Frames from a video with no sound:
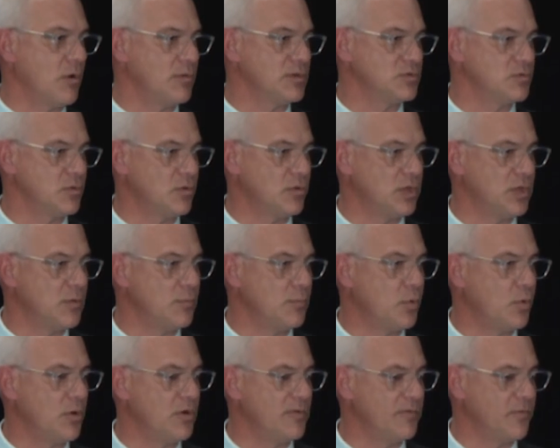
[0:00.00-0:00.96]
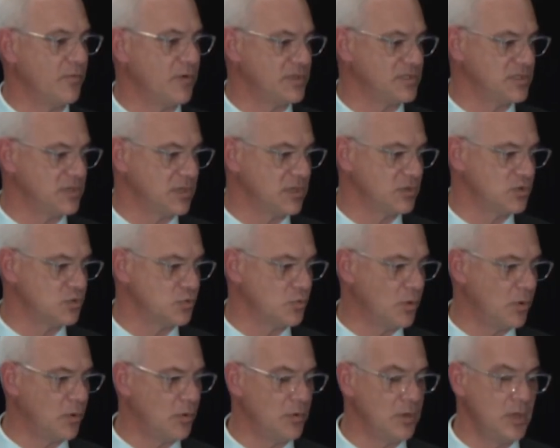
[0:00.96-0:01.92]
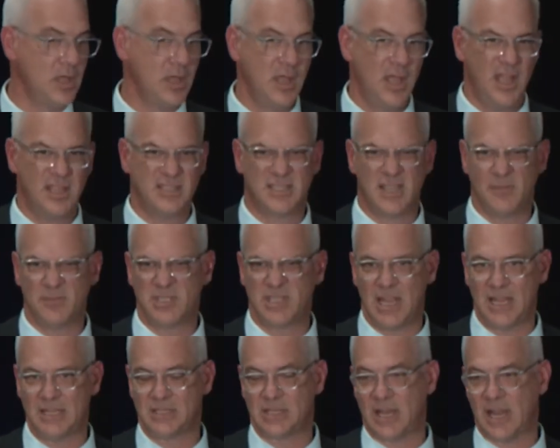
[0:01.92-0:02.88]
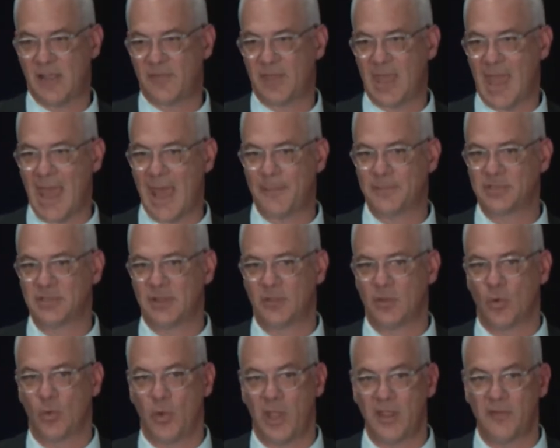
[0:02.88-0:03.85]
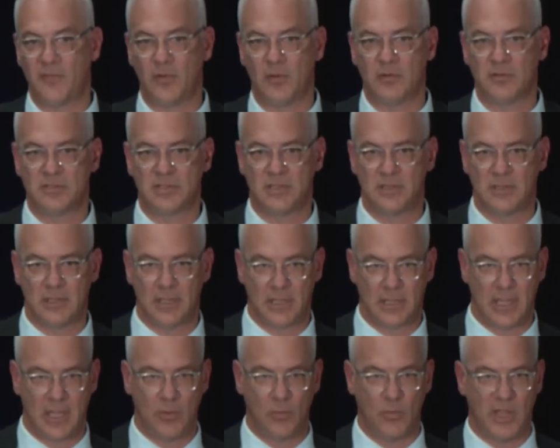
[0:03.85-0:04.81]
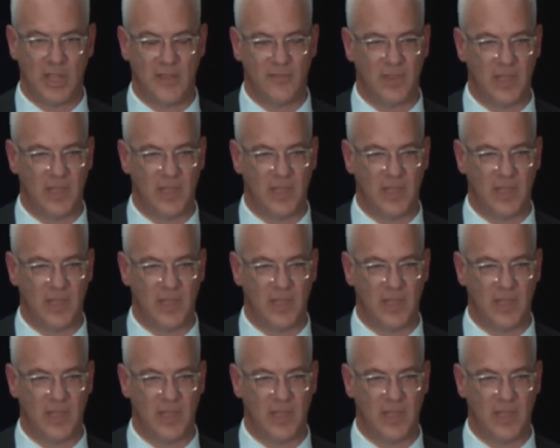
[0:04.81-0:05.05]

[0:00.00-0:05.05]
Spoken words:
is really important for us to control. And some states that have caps on their waivers, and again, we have that